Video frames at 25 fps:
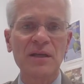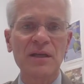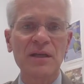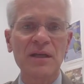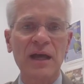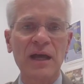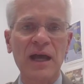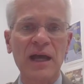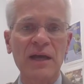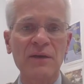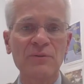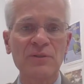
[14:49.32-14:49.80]

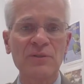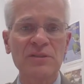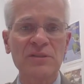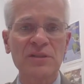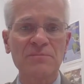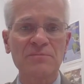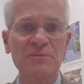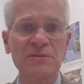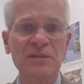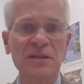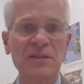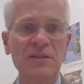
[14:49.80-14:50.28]
I was
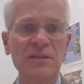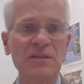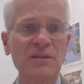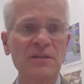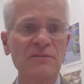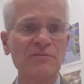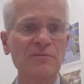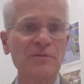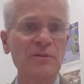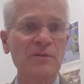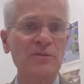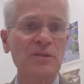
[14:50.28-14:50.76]
upset
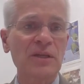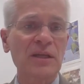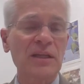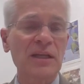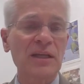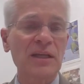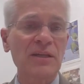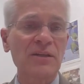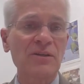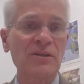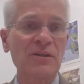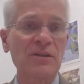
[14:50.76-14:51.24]
enough about that.
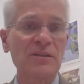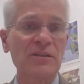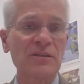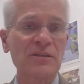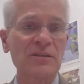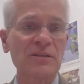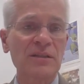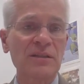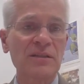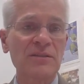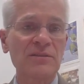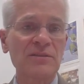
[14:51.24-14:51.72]
I called
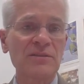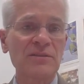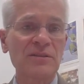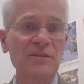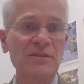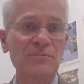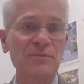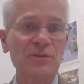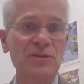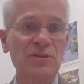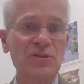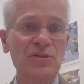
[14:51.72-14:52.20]
in the health
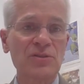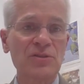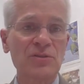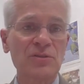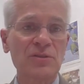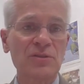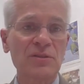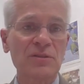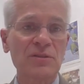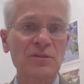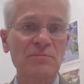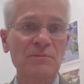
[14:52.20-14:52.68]

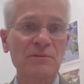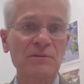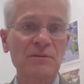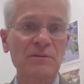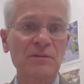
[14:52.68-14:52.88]
commissioner and the